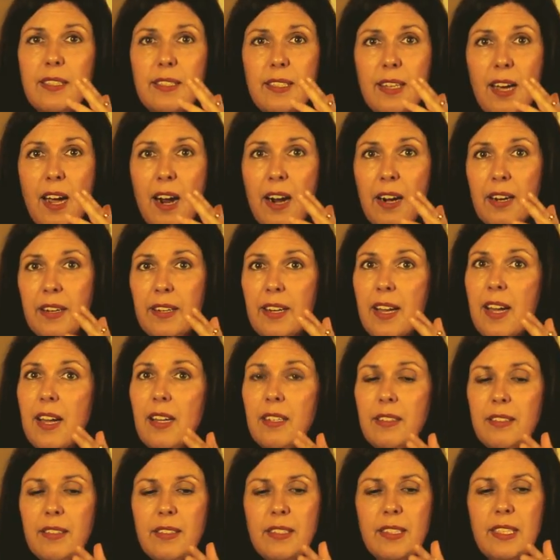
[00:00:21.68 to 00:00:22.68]

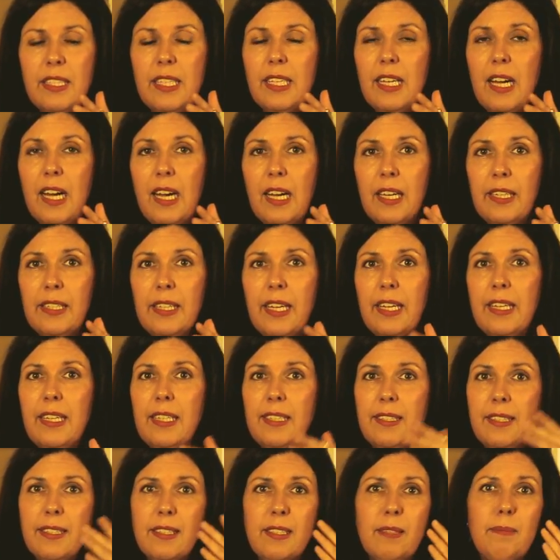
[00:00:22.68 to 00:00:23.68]
dharana, dhyana,
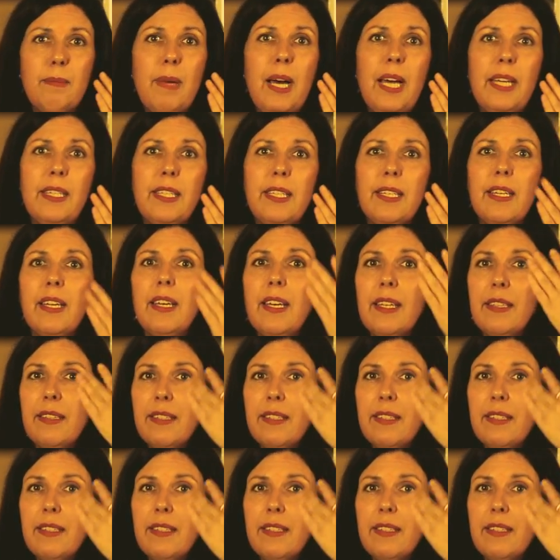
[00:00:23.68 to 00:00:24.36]
and samadhi.